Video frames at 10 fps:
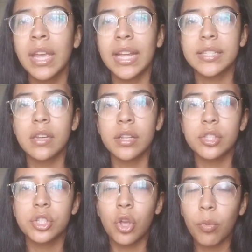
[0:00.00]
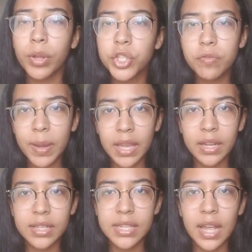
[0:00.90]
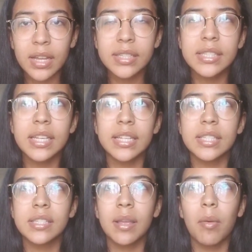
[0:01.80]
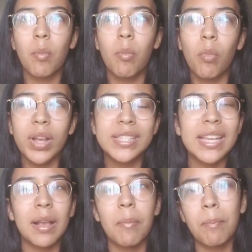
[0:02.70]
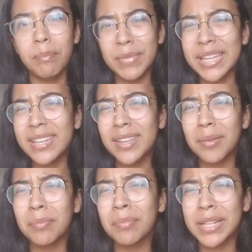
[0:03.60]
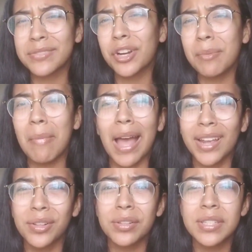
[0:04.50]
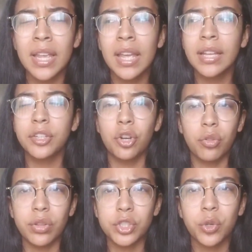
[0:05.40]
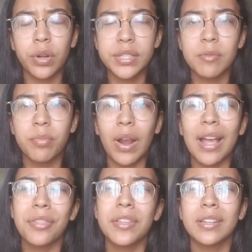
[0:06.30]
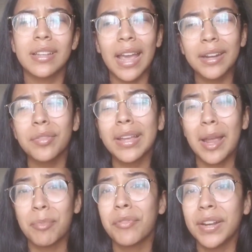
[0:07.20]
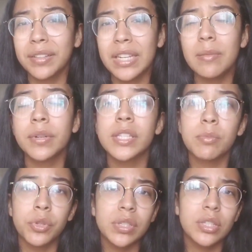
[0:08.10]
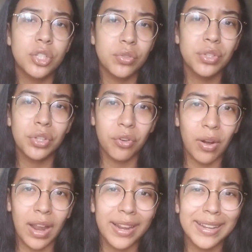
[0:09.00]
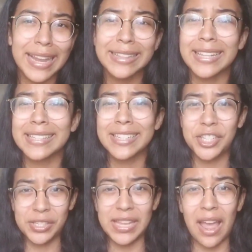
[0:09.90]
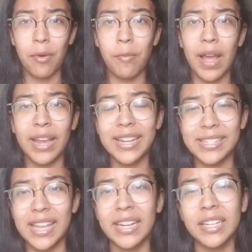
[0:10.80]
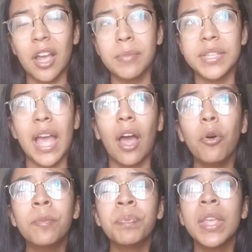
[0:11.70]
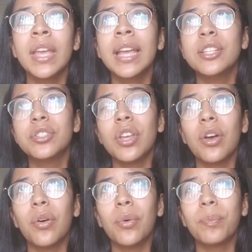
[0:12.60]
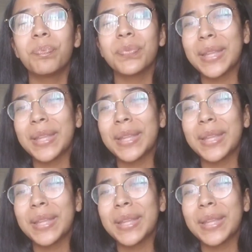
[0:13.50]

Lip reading: It's not so much of panic attacks. It's like medium. It's very mild, you know, the shortness of breath and kind of like hyperventilating, but it's mostly due to the crying. And that's like just how my anxiety comes out. So